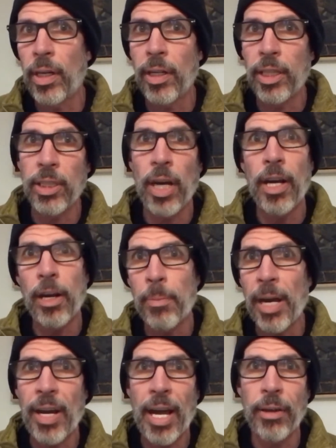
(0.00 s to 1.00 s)
a thought
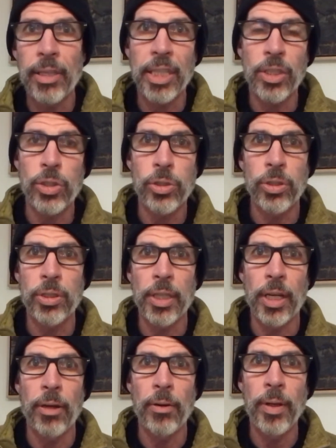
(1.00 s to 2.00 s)
about how things should
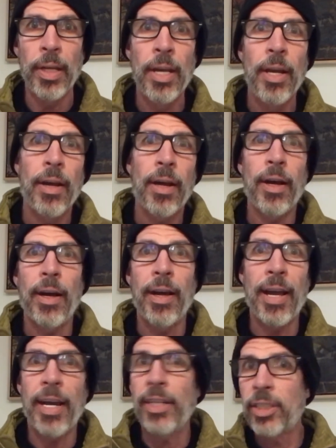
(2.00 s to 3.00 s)
go,
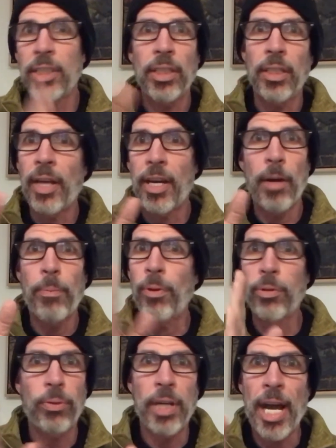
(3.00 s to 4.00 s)
and it doesn't line up
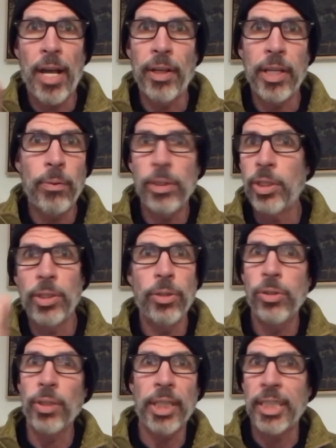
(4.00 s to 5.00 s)
with reality, which it
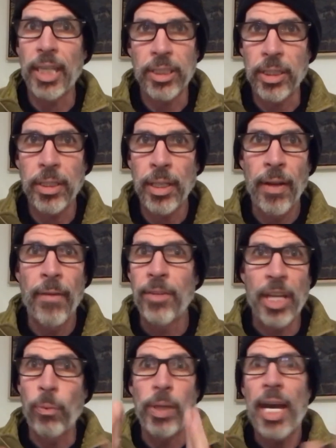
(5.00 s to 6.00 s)
usually doesn't,
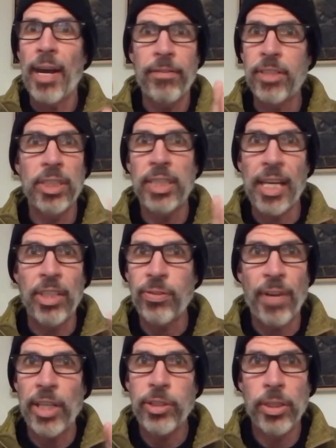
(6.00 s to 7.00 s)
then we have
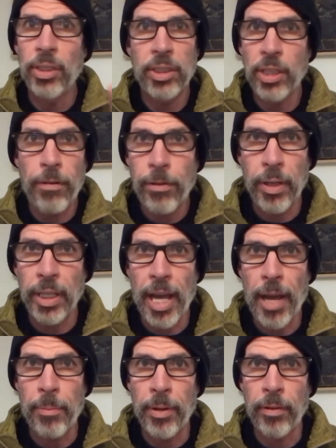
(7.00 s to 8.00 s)
dissatisfaction and suffering
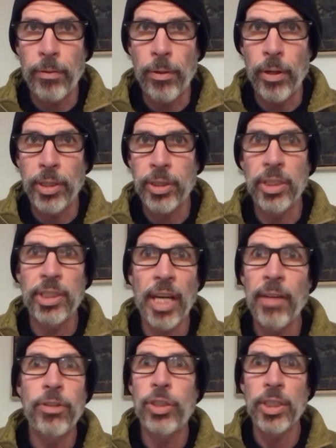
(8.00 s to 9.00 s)
happening for us,
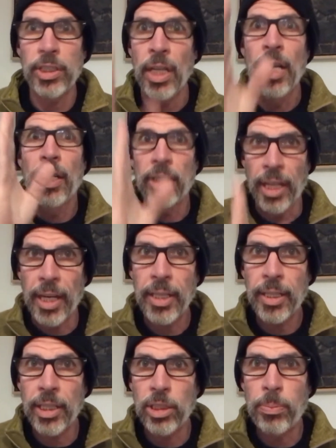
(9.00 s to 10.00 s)
instead of just
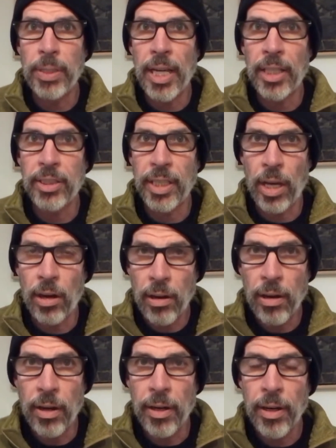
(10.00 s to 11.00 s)
letting things be as they
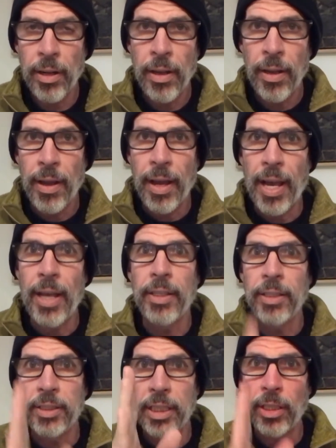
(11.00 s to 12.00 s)
are
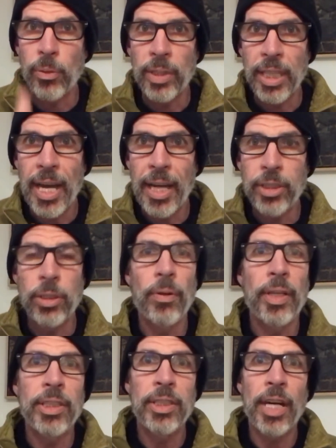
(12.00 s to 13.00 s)
and dealing with that. So
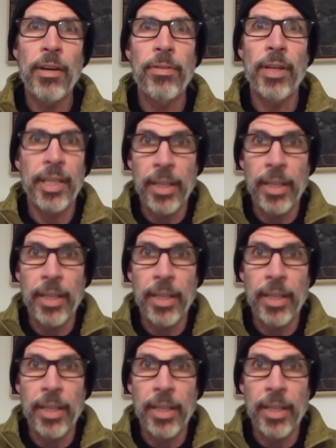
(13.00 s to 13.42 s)
instead of